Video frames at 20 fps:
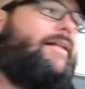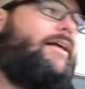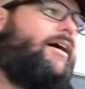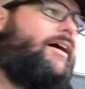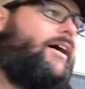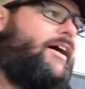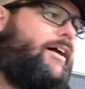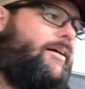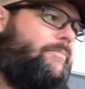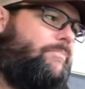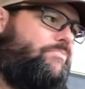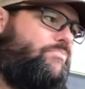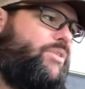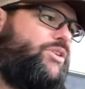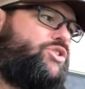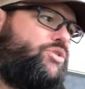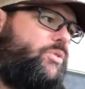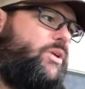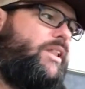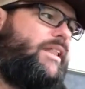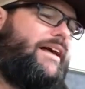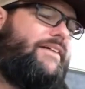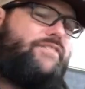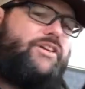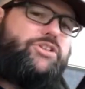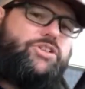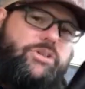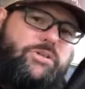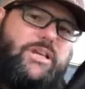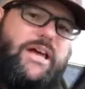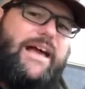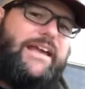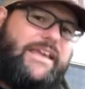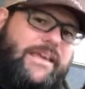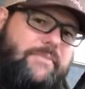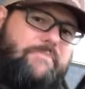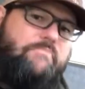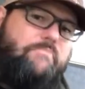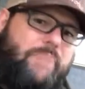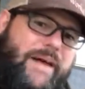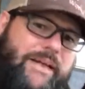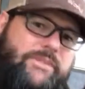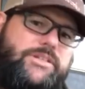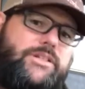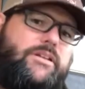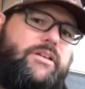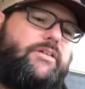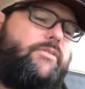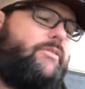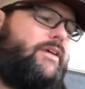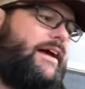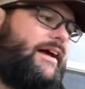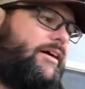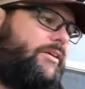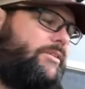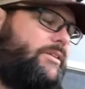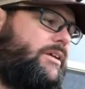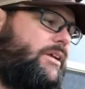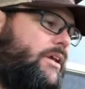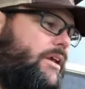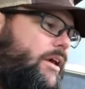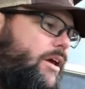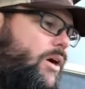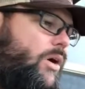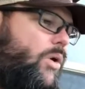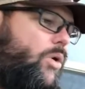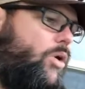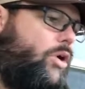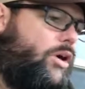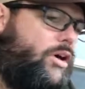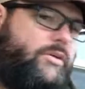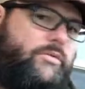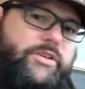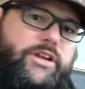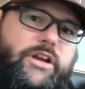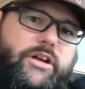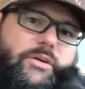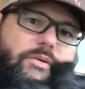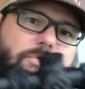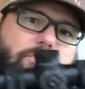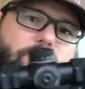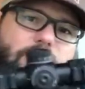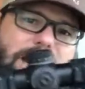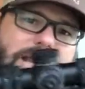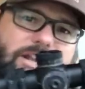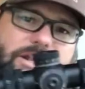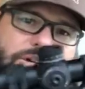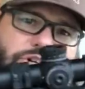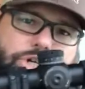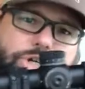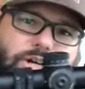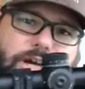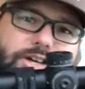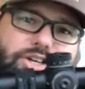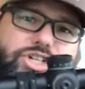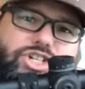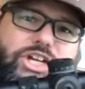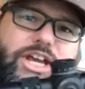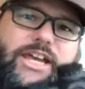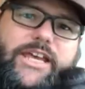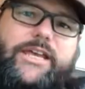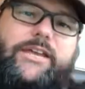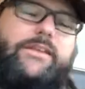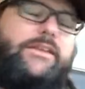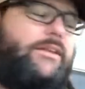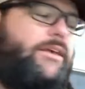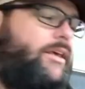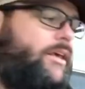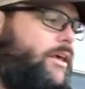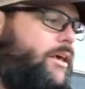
But you will have issues hiking, bouncing it around, or, you know, riding in a truck, shaking.